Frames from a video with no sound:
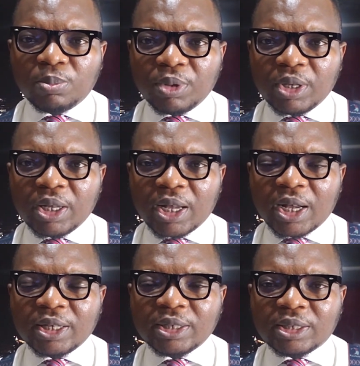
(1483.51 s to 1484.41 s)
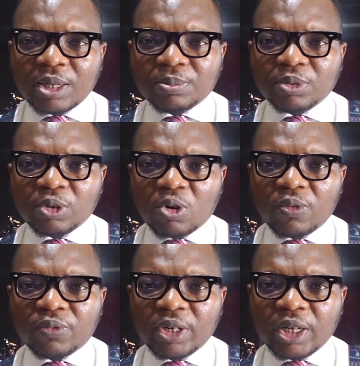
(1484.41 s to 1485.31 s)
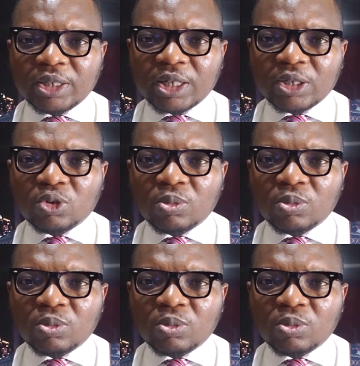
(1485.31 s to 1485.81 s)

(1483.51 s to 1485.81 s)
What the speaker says: be a debt recovery agent.